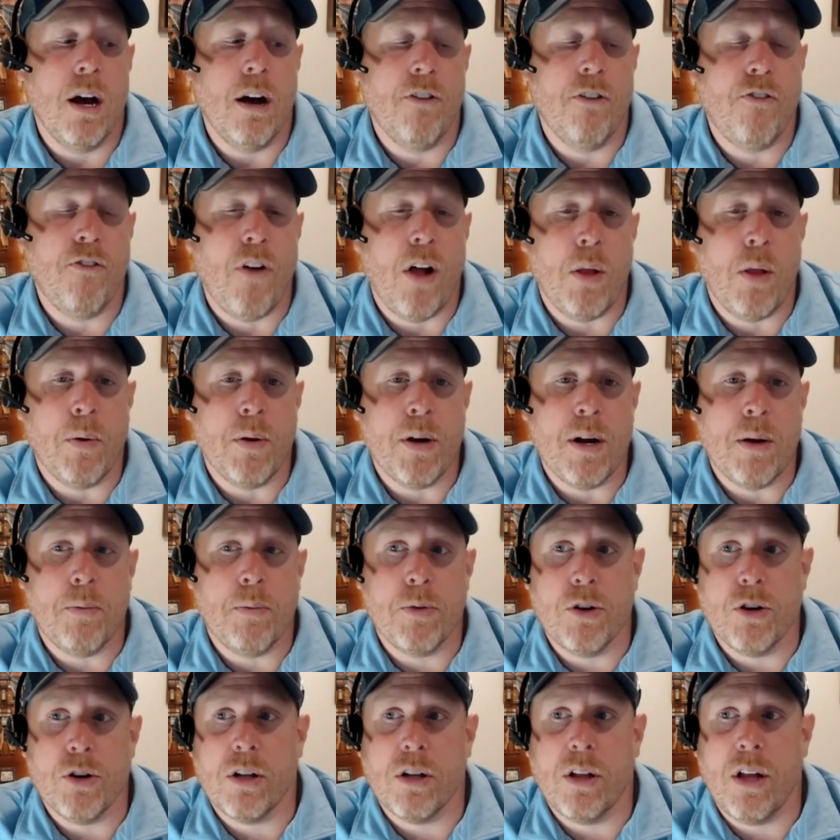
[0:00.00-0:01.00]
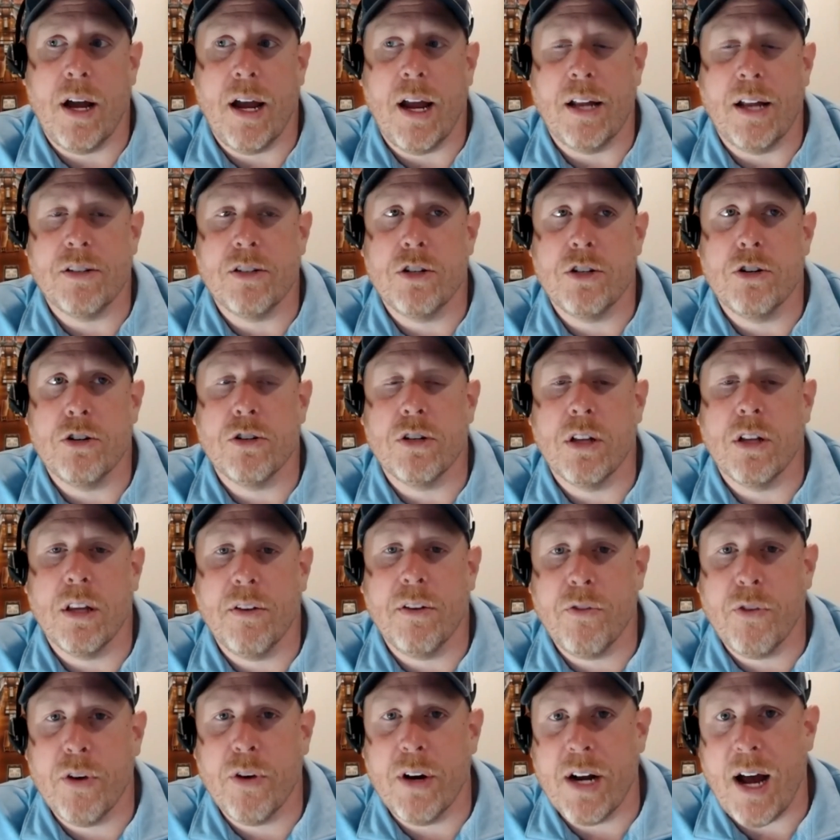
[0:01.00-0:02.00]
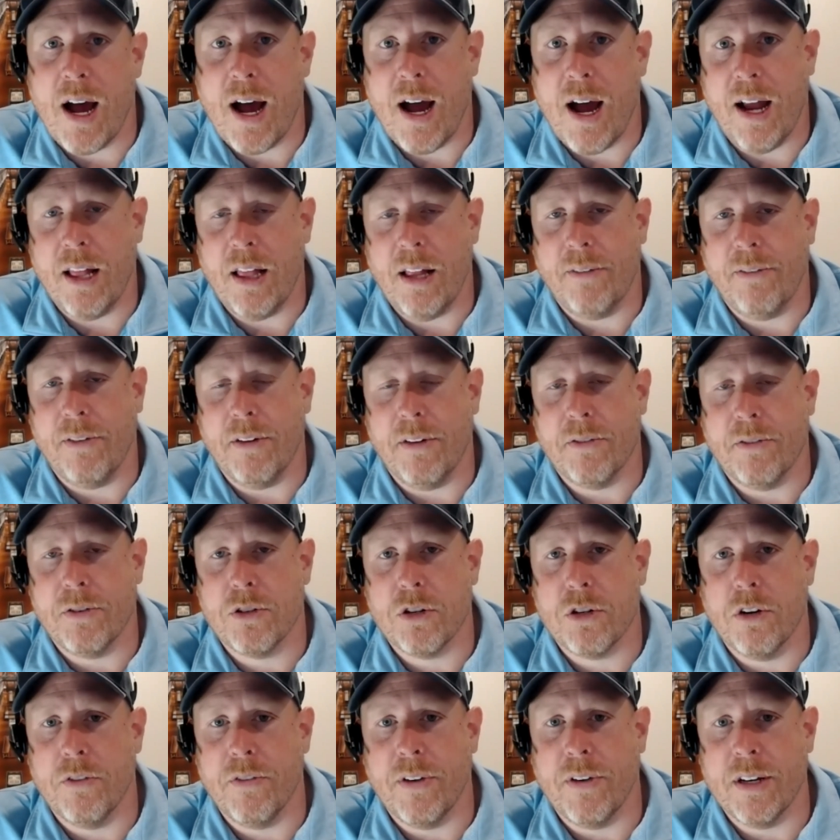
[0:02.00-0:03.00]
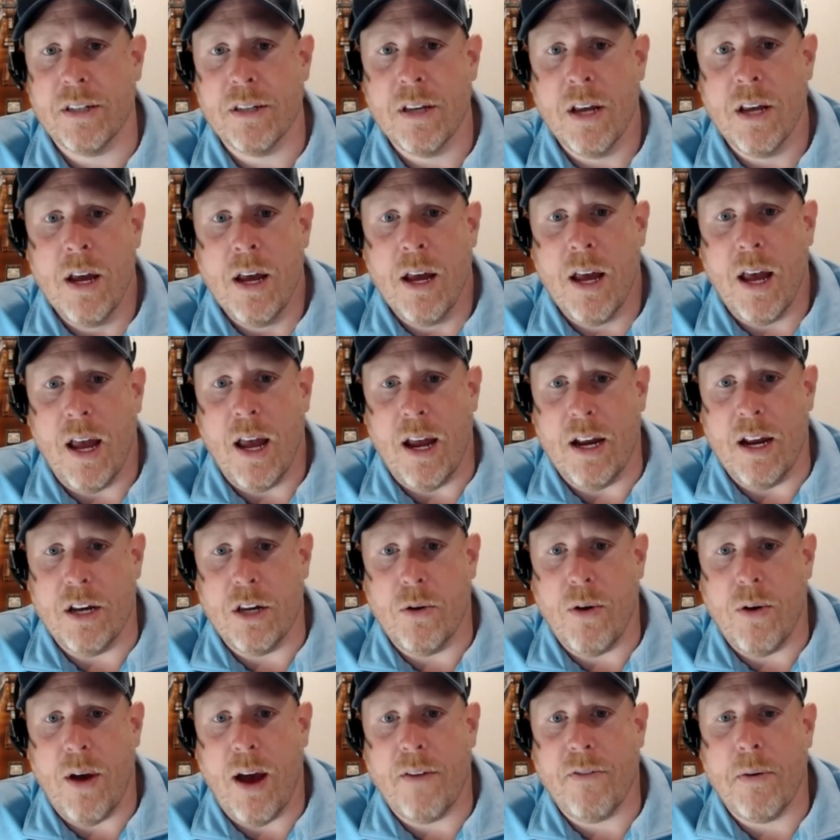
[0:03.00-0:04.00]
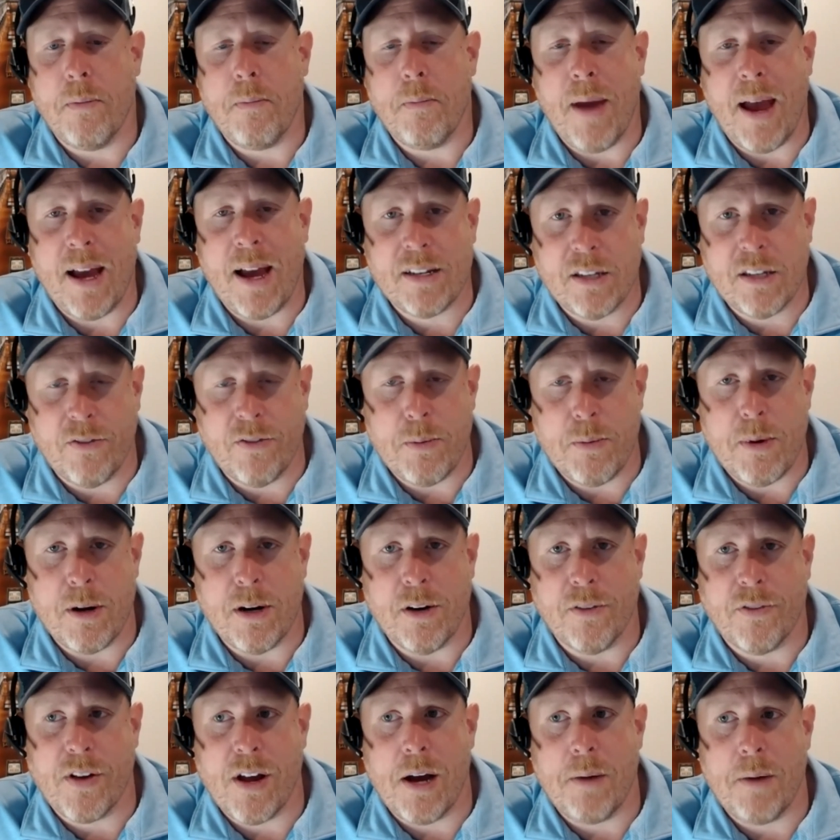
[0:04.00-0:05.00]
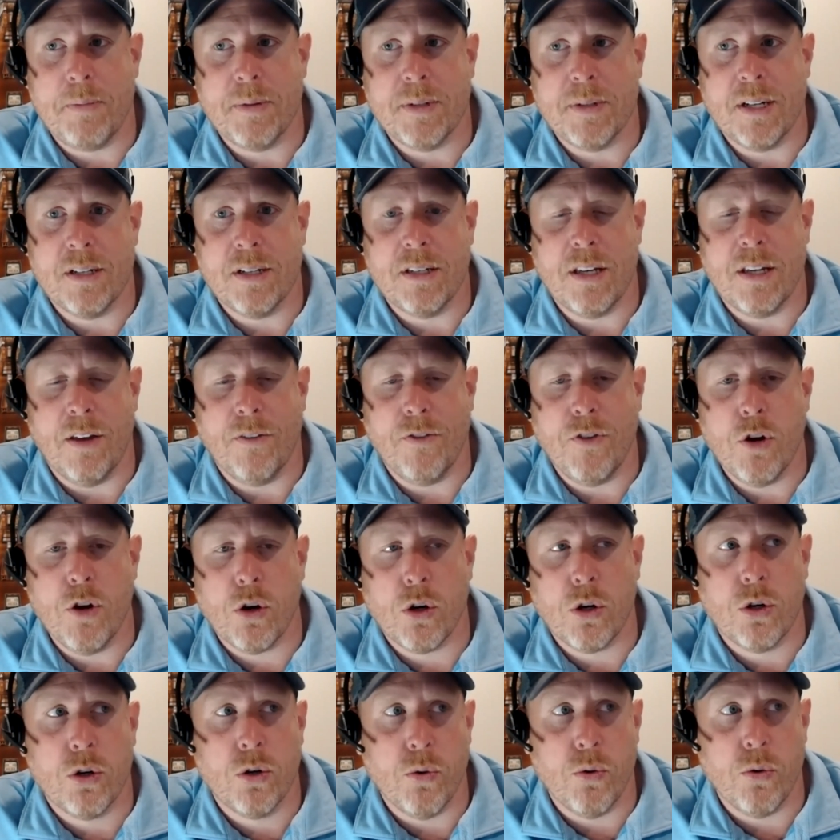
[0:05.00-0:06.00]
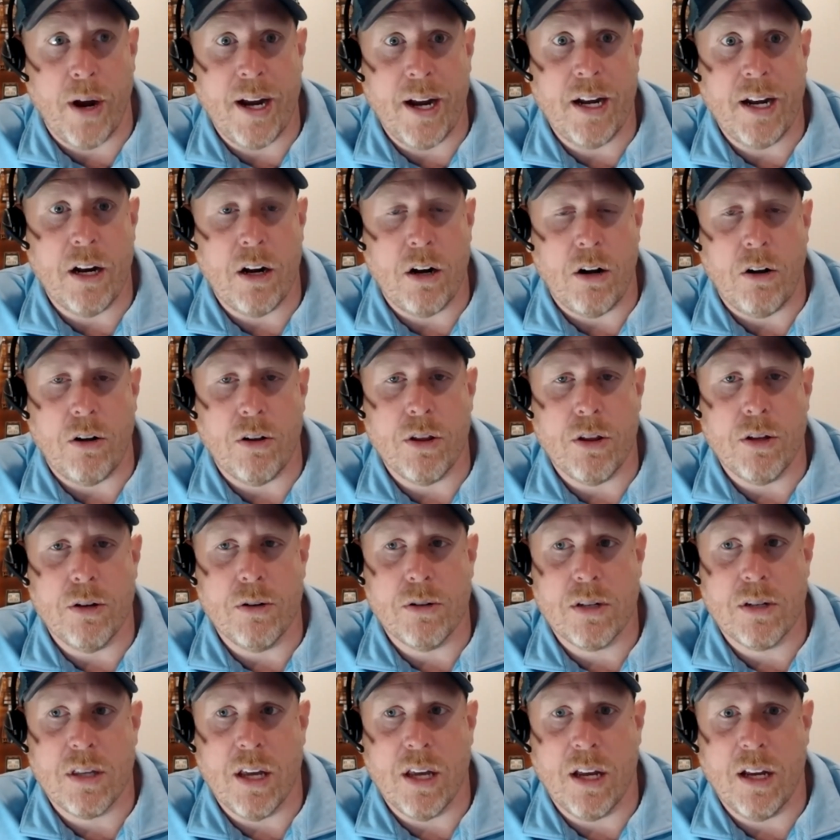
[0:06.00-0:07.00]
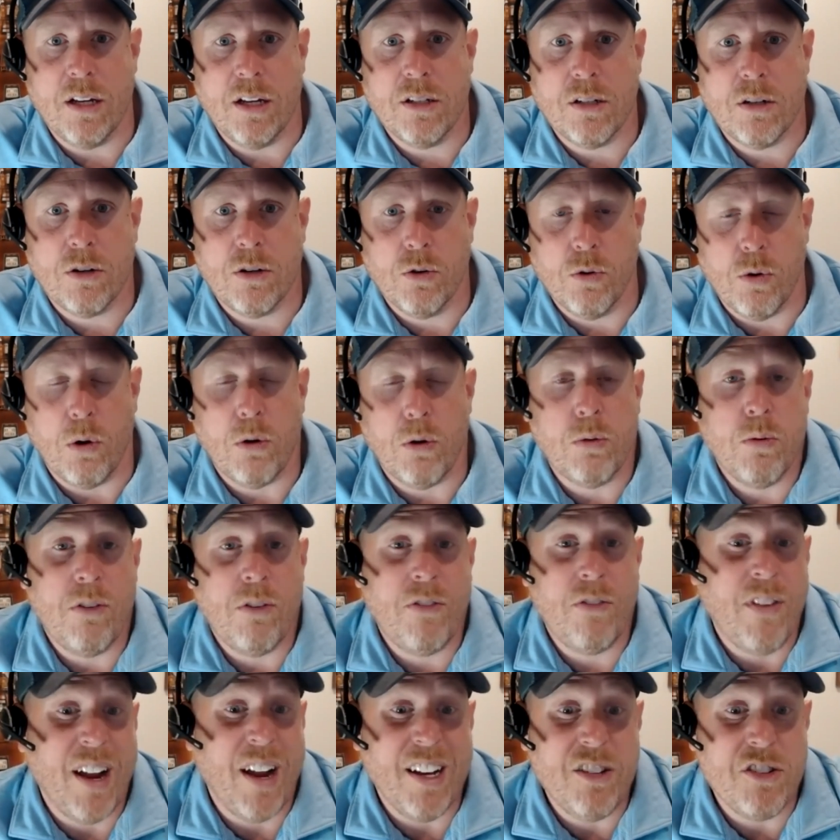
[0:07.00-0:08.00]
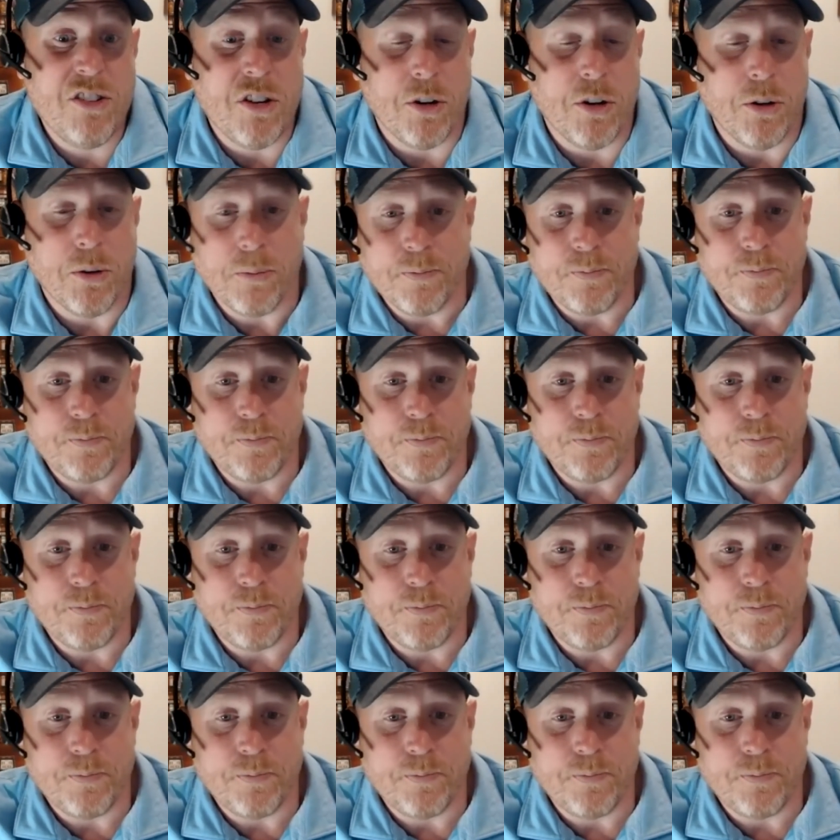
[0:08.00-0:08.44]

following up with your clients and you're delivering a high level of service and you have a massive amount of competency. If you're great at all those things, growth will find you.